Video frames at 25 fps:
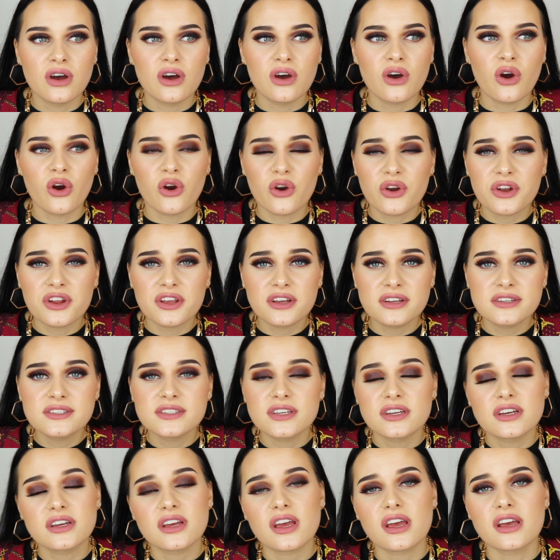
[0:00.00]
hurted
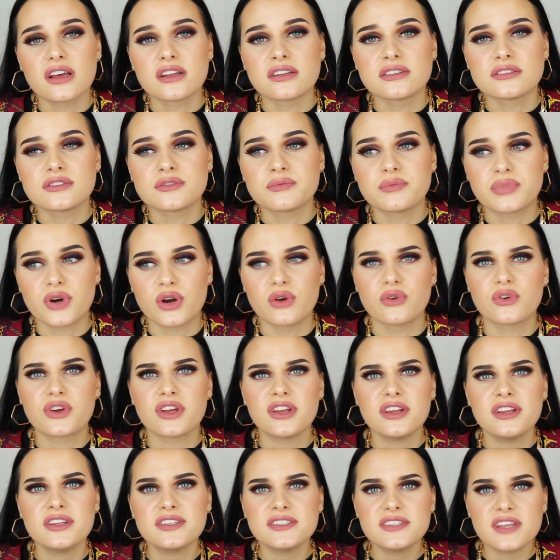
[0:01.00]
and
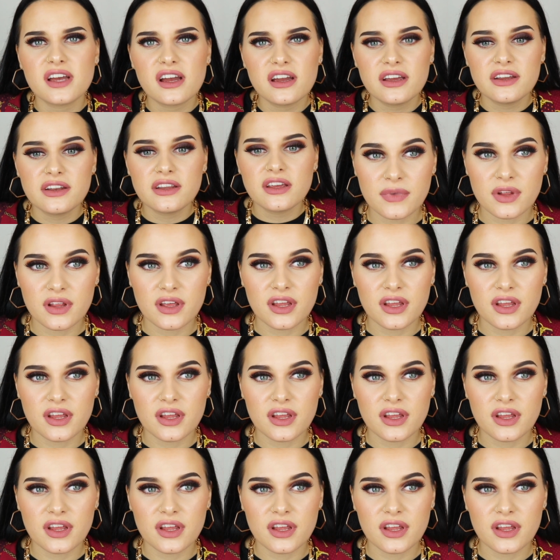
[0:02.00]
broken inside.